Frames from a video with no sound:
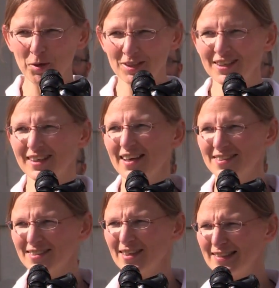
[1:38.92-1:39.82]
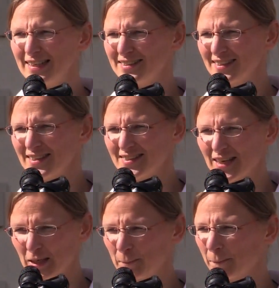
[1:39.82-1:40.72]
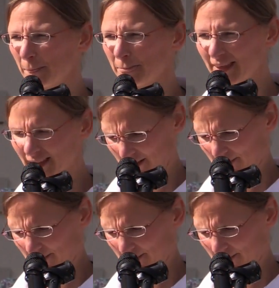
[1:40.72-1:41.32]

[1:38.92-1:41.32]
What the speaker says: They call it an advisory fee.